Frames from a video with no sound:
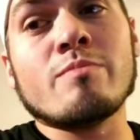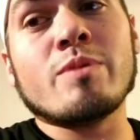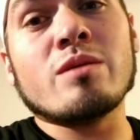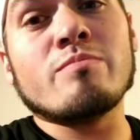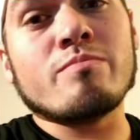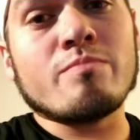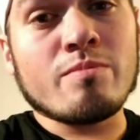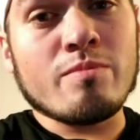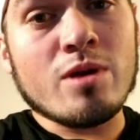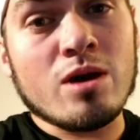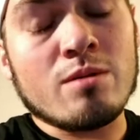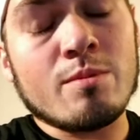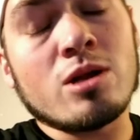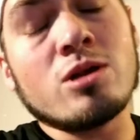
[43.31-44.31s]
are being
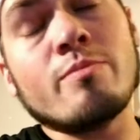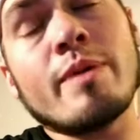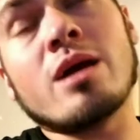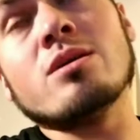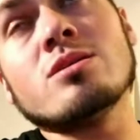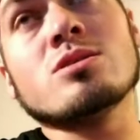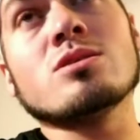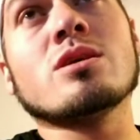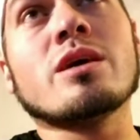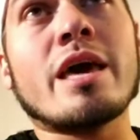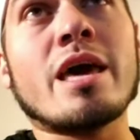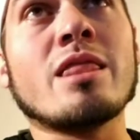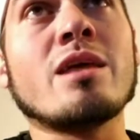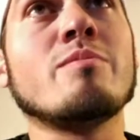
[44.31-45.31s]
underbalanced,
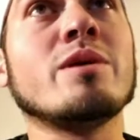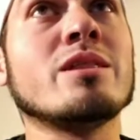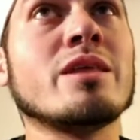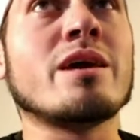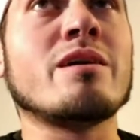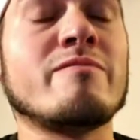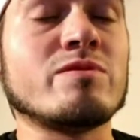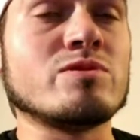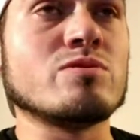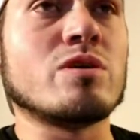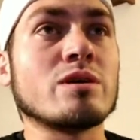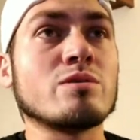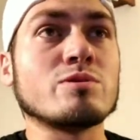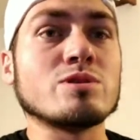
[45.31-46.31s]
and they're being in the air for too
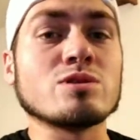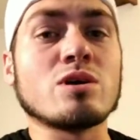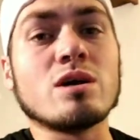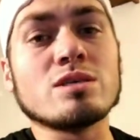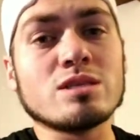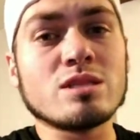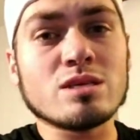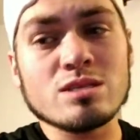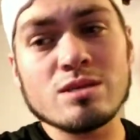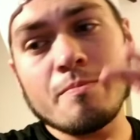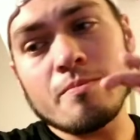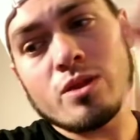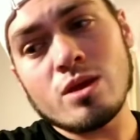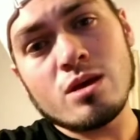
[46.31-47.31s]
long, which is causing this
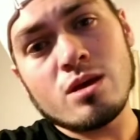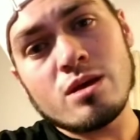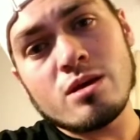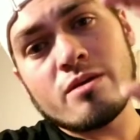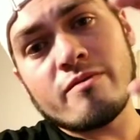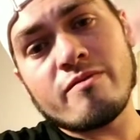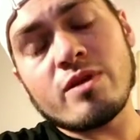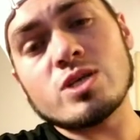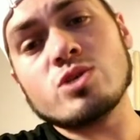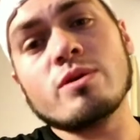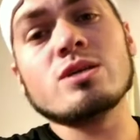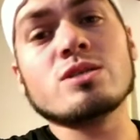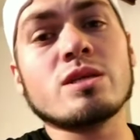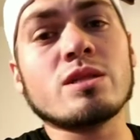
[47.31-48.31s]

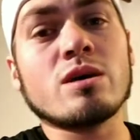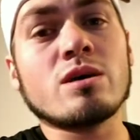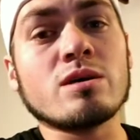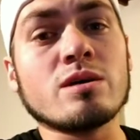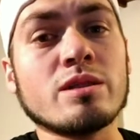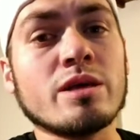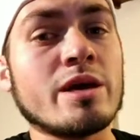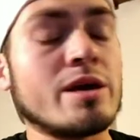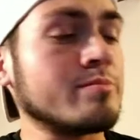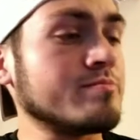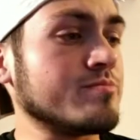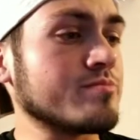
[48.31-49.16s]
fluctuation in the air,